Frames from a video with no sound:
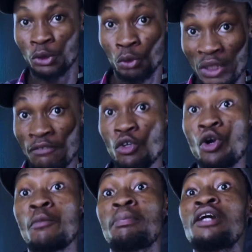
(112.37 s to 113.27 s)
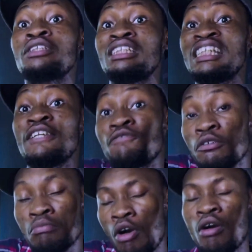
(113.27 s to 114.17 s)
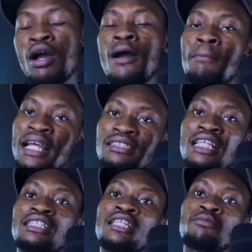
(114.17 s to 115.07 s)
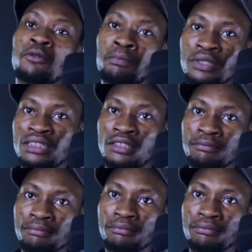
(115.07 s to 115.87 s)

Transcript: Should we even compound it even more by sending him to prison?